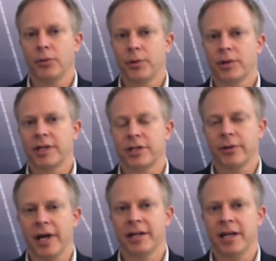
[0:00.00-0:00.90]
We would like to
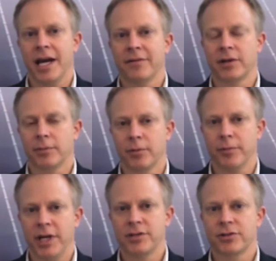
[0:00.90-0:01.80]
go ahead and have a couple
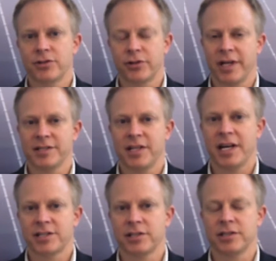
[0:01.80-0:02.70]
major
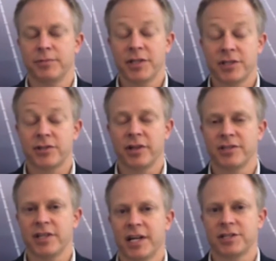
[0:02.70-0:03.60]
transactions, business
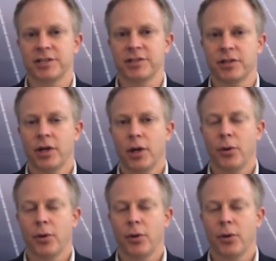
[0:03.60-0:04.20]
transactions,